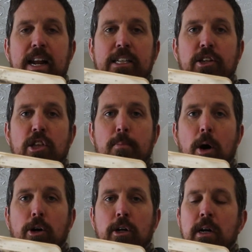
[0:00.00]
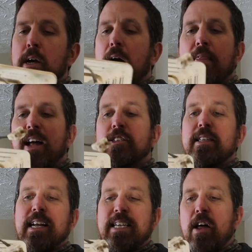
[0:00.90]
connected to the motor, and
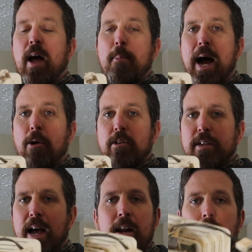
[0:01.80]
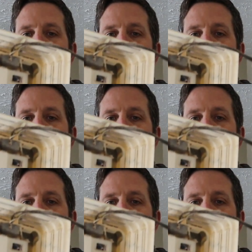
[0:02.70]
that's how that powers that.